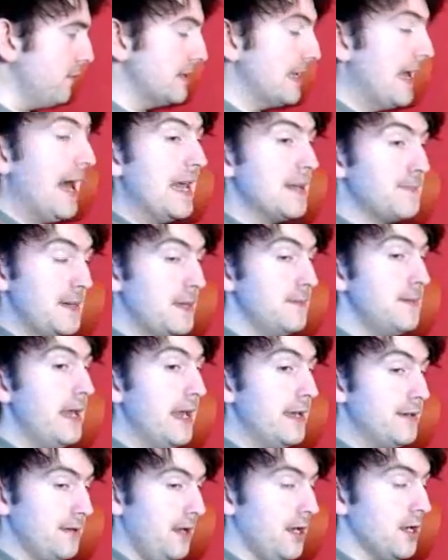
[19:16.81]
Well, that has been a
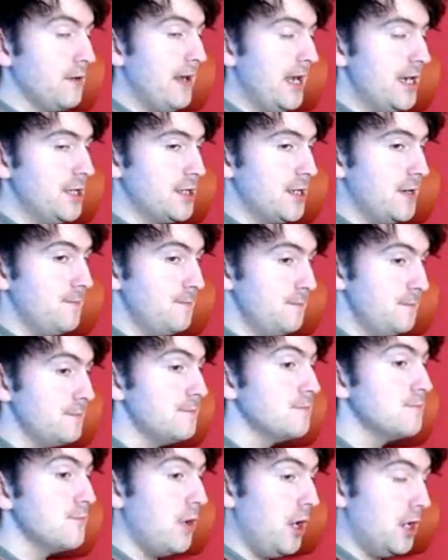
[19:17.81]
million-dollar
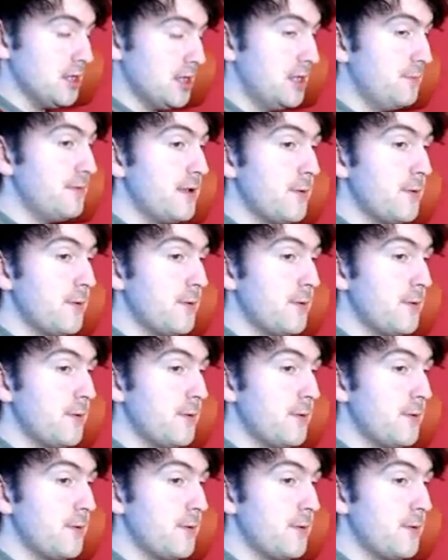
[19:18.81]
question. What?